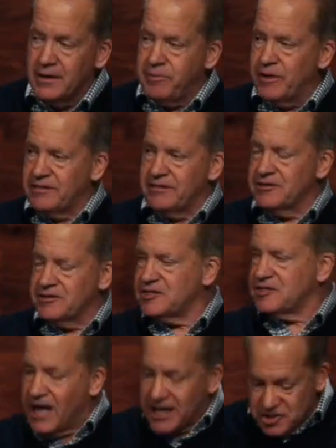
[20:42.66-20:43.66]
but there's
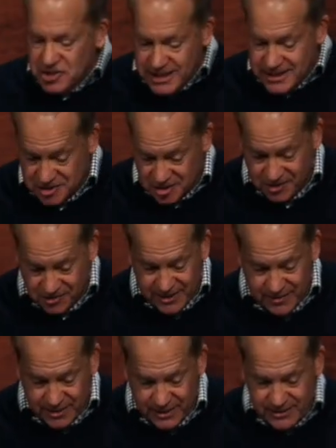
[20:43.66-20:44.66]
such
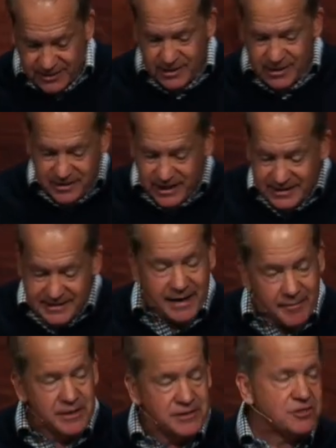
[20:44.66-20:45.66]
disagreement, they
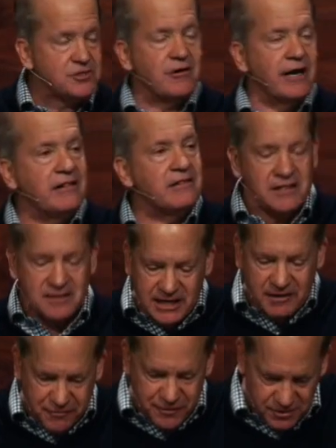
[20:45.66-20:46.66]
demonstrate the
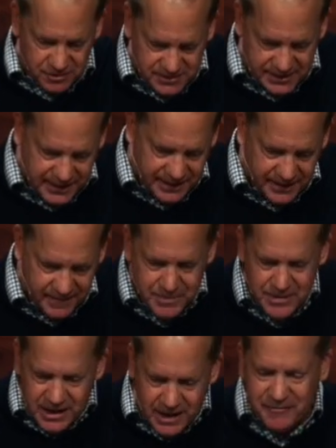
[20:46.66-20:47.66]
difficulty
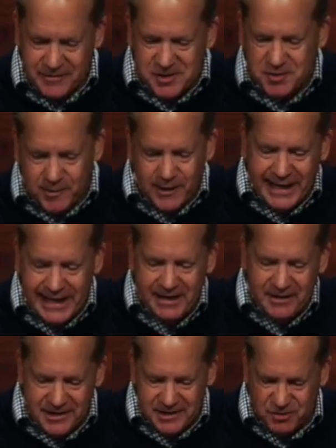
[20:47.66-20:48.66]
of
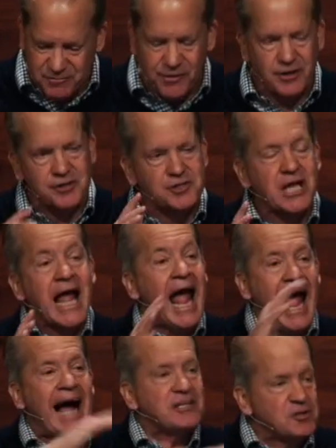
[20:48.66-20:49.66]
explaining this verse
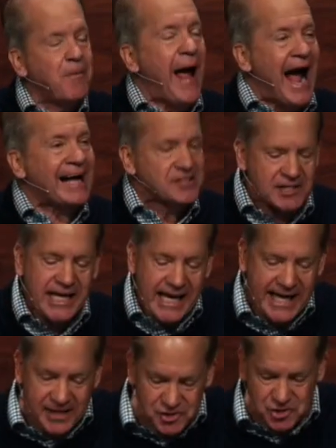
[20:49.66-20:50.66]
as past
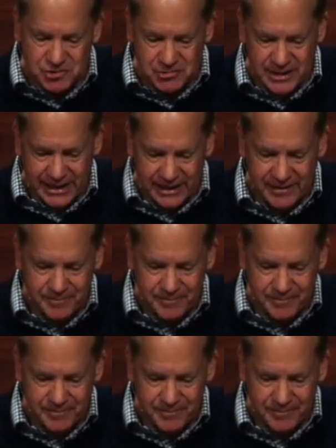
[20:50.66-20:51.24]
history.